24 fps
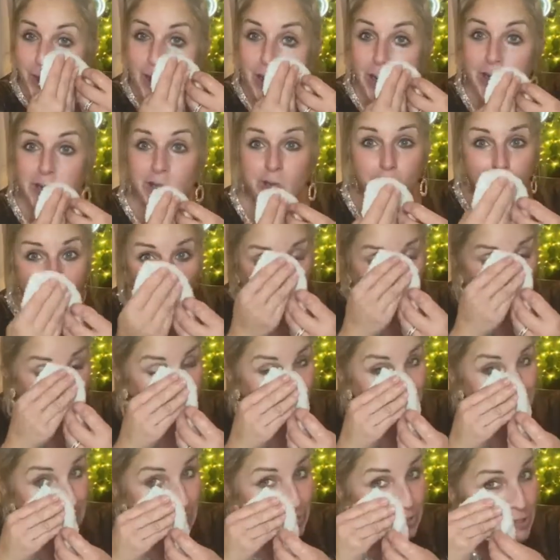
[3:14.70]
on your
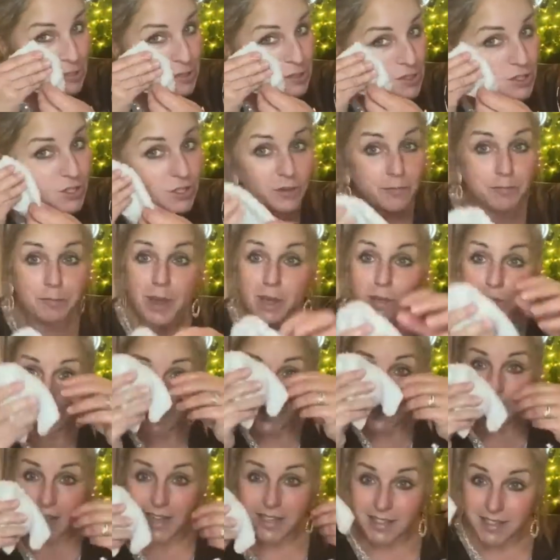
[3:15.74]
face. You do sort of both
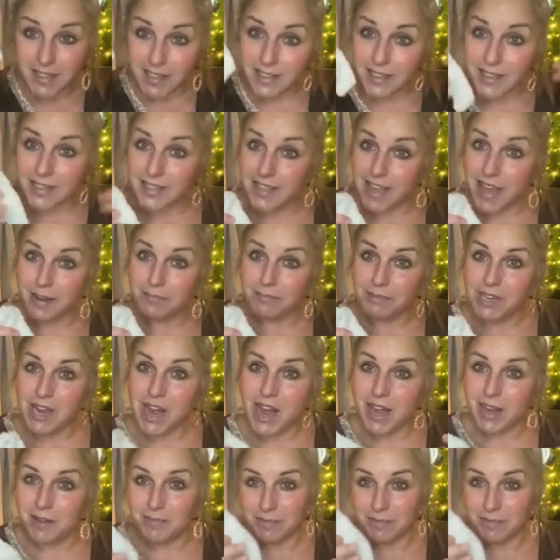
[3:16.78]
sides at the same time.